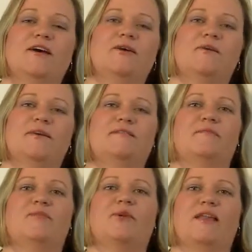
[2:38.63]
or is
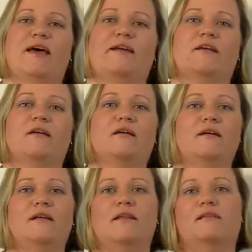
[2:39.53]
it more like
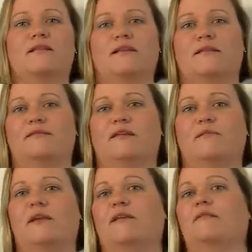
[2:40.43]
oh look at that
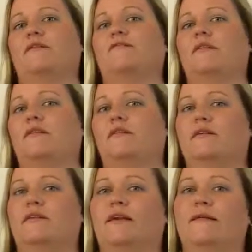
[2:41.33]
stomach. I don't even want to
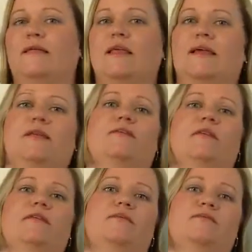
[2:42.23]
look there. And
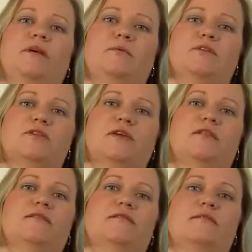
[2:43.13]
look at those double
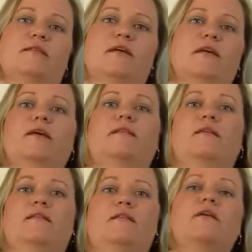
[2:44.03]
chins and
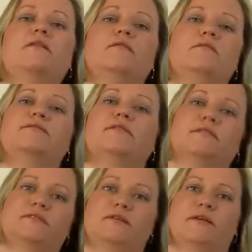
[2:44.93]
that nose
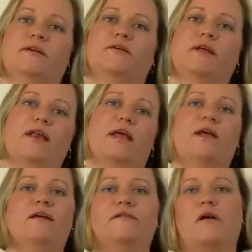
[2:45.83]
and you know that
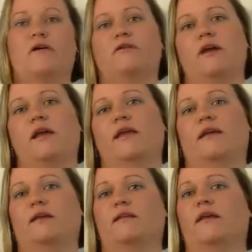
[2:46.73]
hair's all
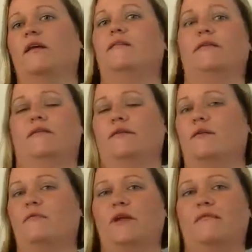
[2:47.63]
graying and you
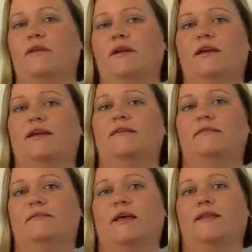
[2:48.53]
know whatever it
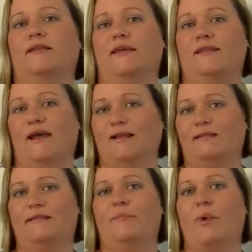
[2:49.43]
is. And
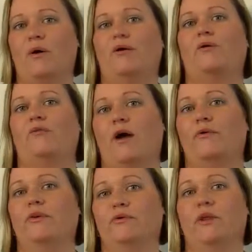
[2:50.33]
that's part of
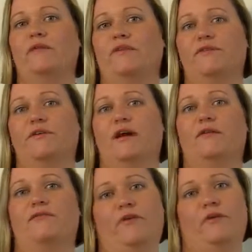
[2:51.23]
how you love
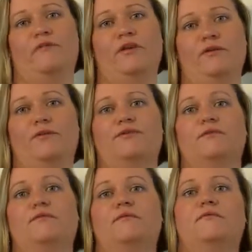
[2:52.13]
yourself. And video
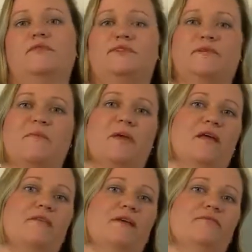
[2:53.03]
two was a
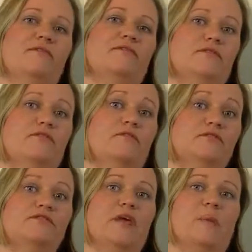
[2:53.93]
way it was your
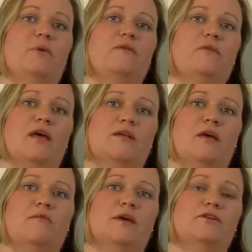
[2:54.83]
first step into that
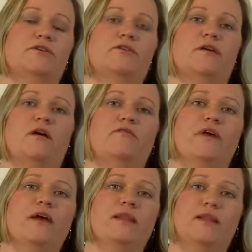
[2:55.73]
direction of
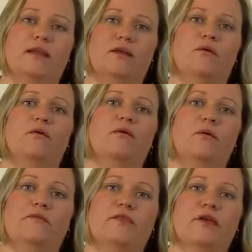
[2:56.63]
letting go
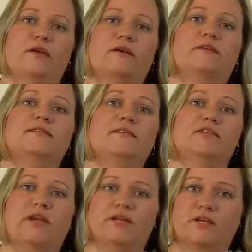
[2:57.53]
of that guilt and
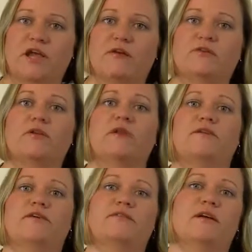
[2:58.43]
changing how you
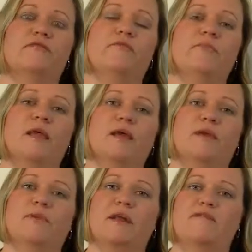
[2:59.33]
love yourself.
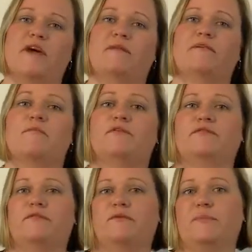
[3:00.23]
But I find with
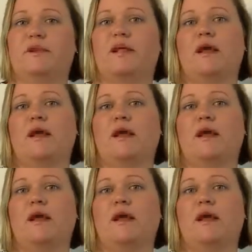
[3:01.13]
most of the women that